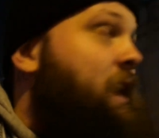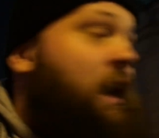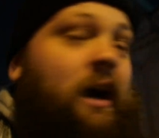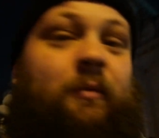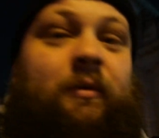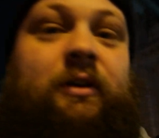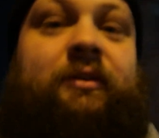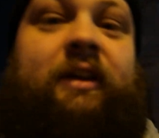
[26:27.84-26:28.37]
I
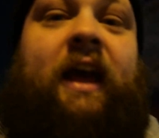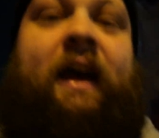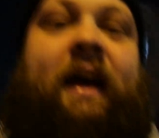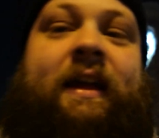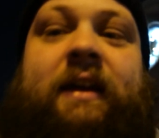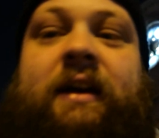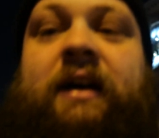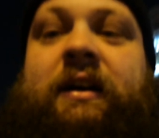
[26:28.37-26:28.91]
will get
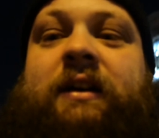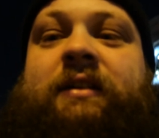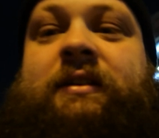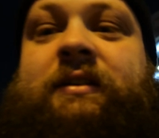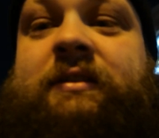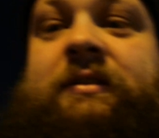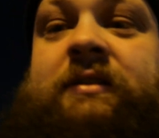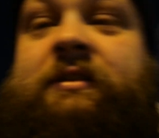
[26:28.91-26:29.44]

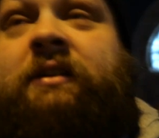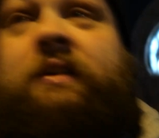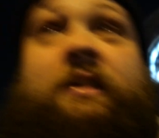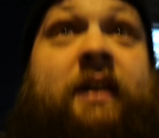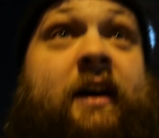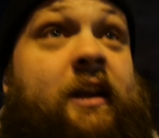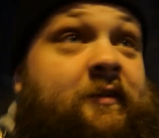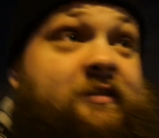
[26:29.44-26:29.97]

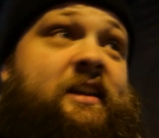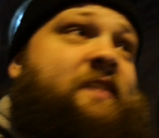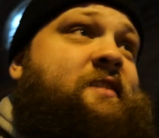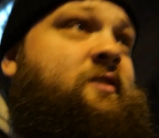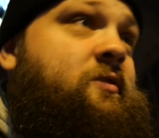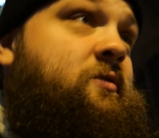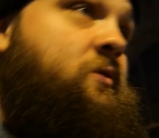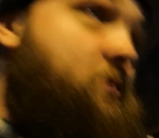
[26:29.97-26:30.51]
another
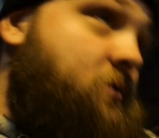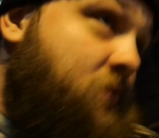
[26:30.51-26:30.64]
tattoo.